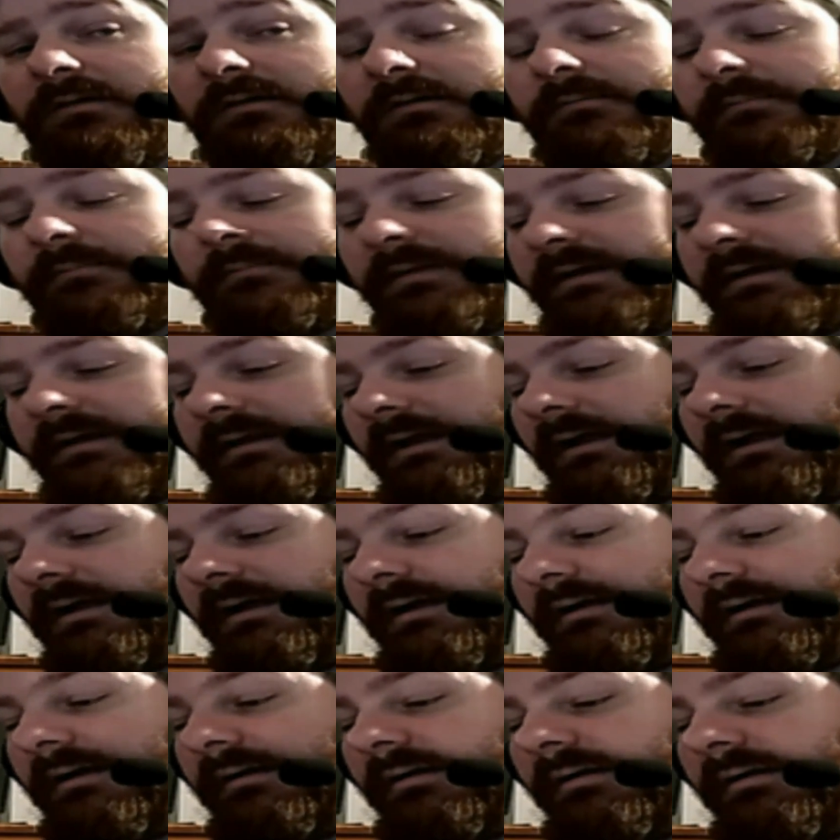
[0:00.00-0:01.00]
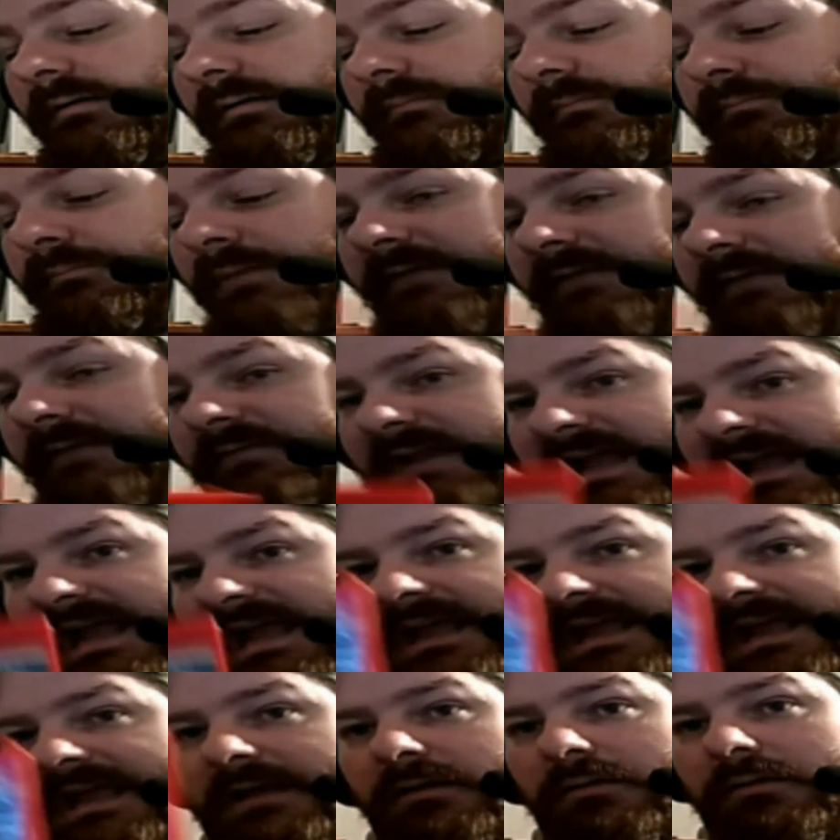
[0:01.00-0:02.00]
But Private
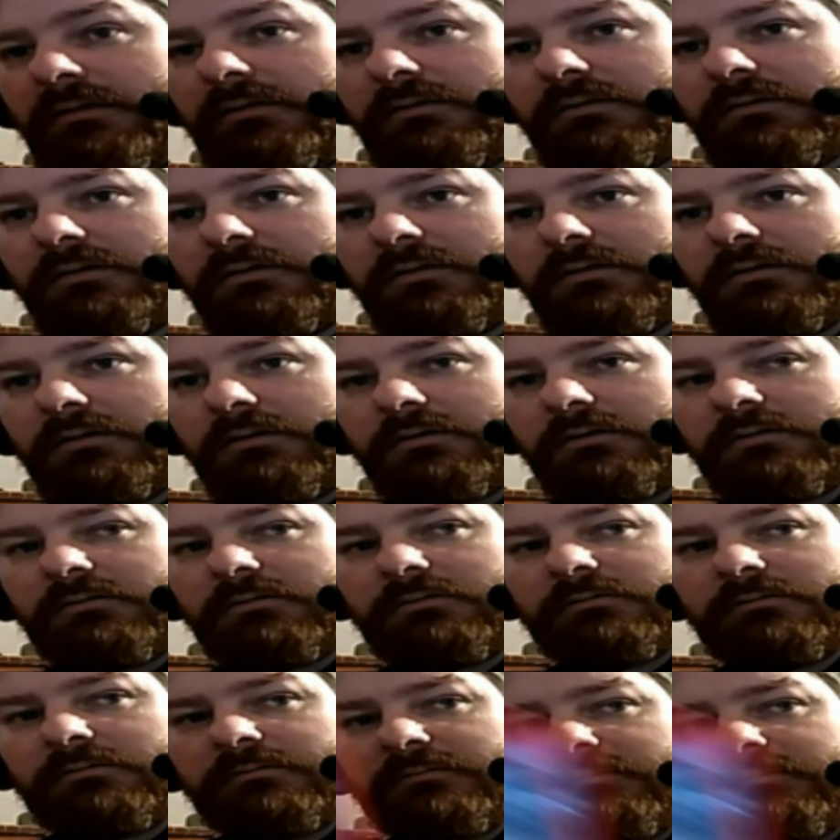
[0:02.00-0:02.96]
Hale or